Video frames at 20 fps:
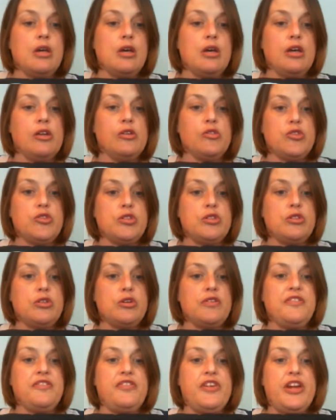ultra
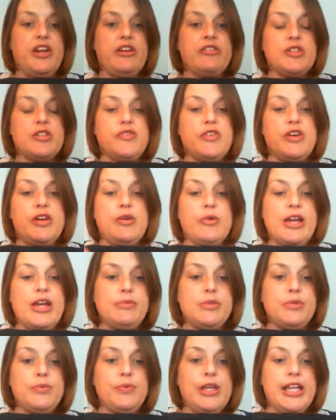soft fragrance free
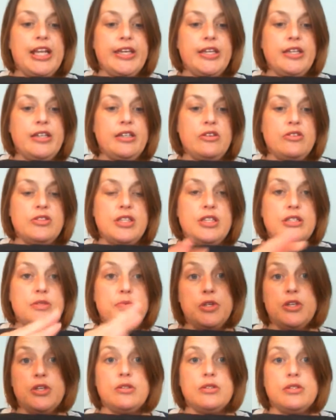wipes. We like using
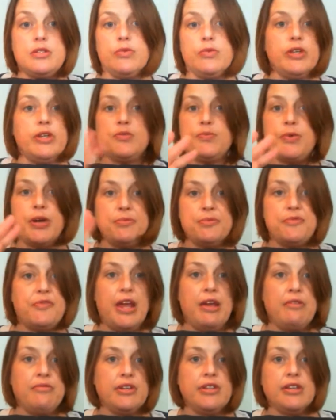these. We use wipes for
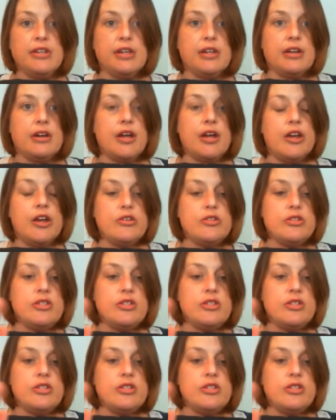everything in our house.